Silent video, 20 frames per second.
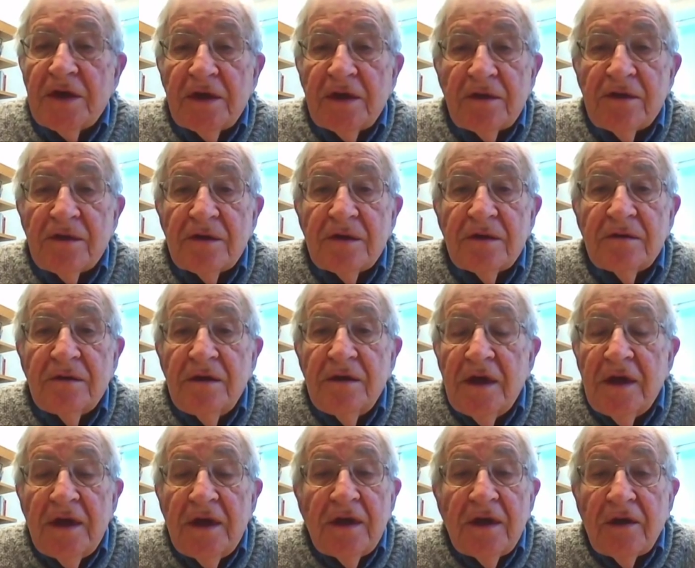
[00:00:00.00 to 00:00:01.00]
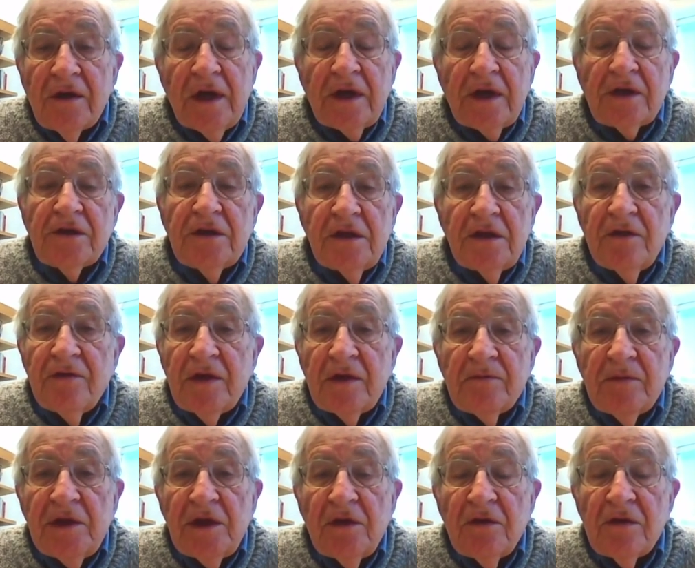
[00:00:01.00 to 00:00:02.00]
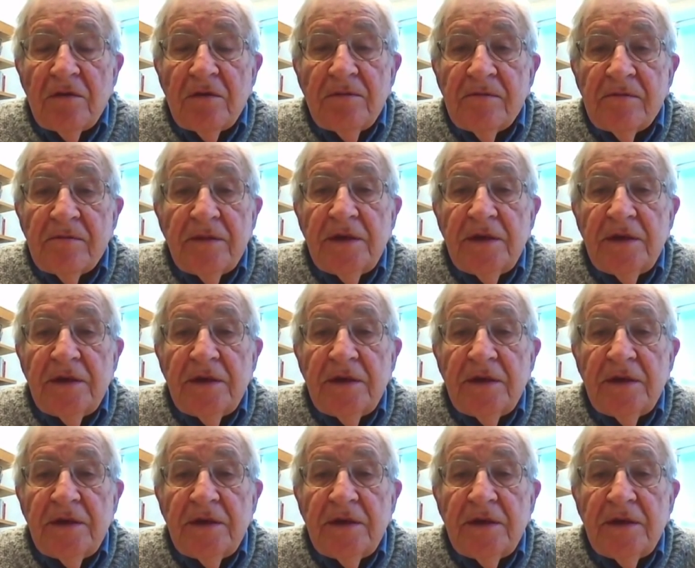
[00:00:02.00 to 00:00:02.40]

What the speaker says: 40% or so, are actually living below